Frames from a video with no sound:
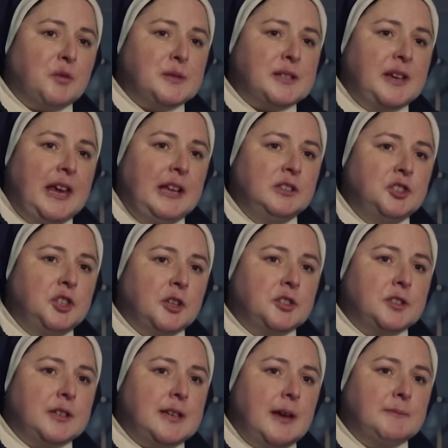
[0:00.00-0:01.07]
was an
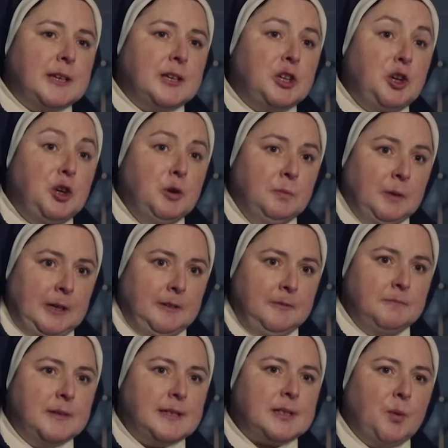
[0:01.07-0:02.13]
ill-judged attempt at humour,
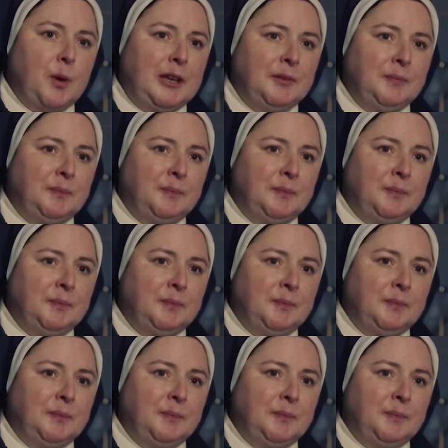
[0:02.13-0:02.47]
Miss Quinn.